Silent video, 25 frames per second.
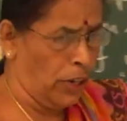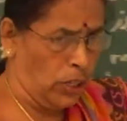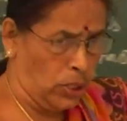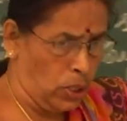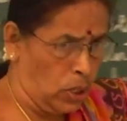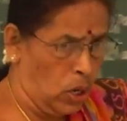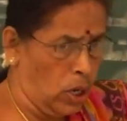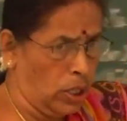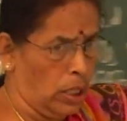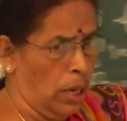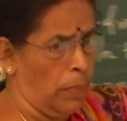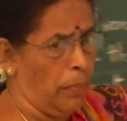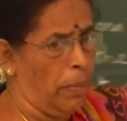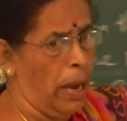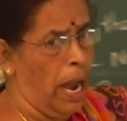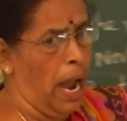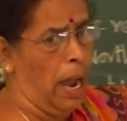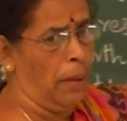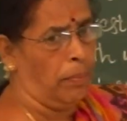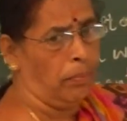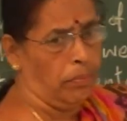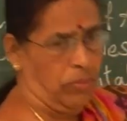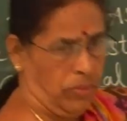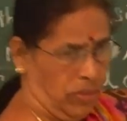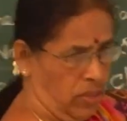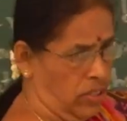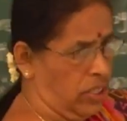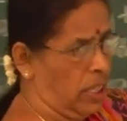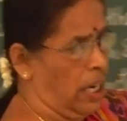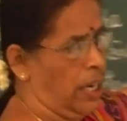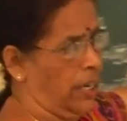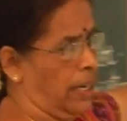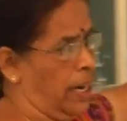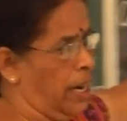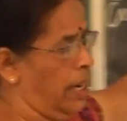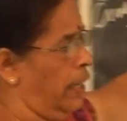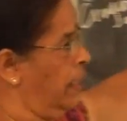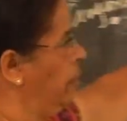you saw the map,
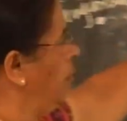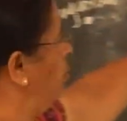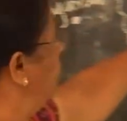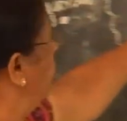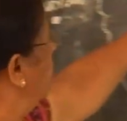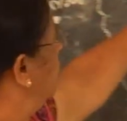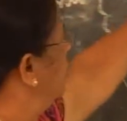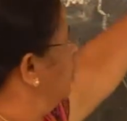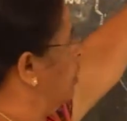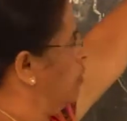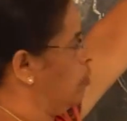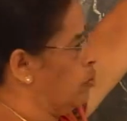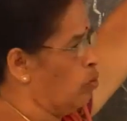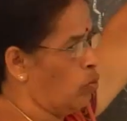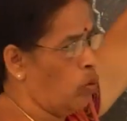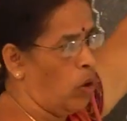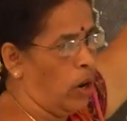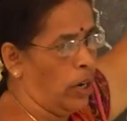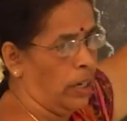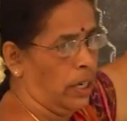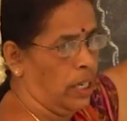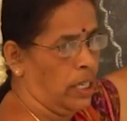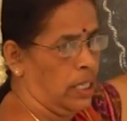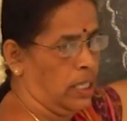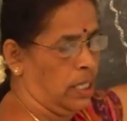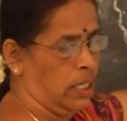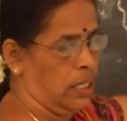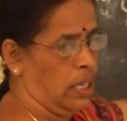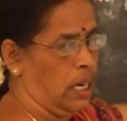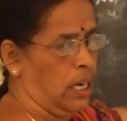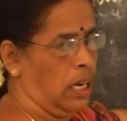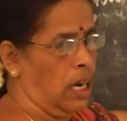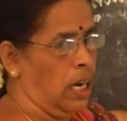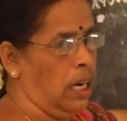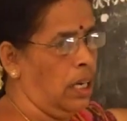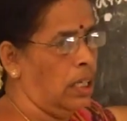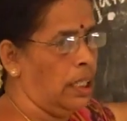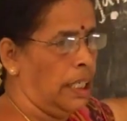children, what is
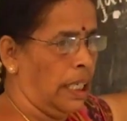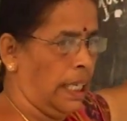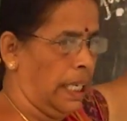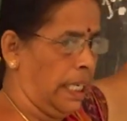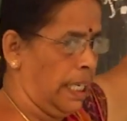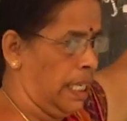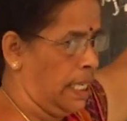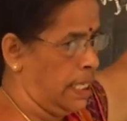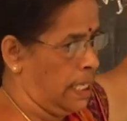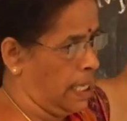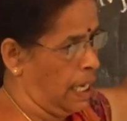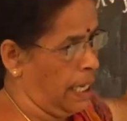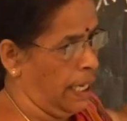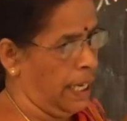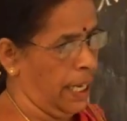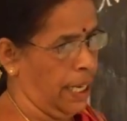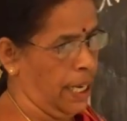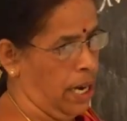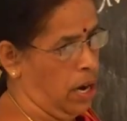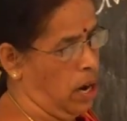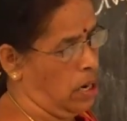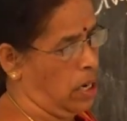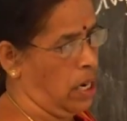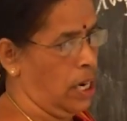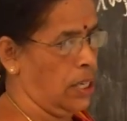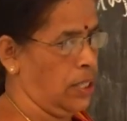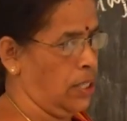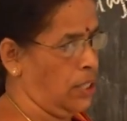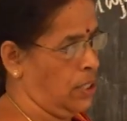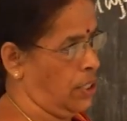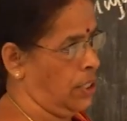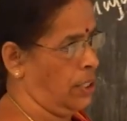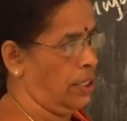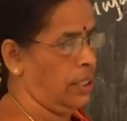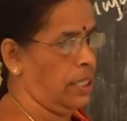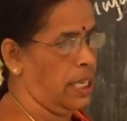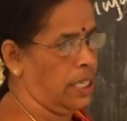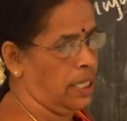it is an India
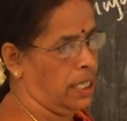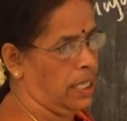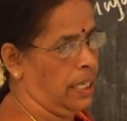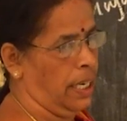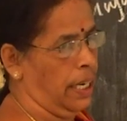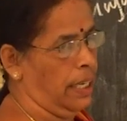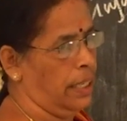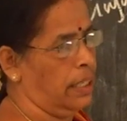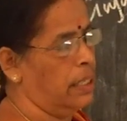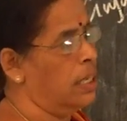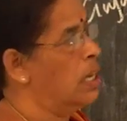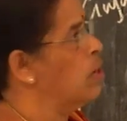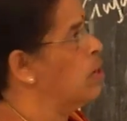country, isn't it?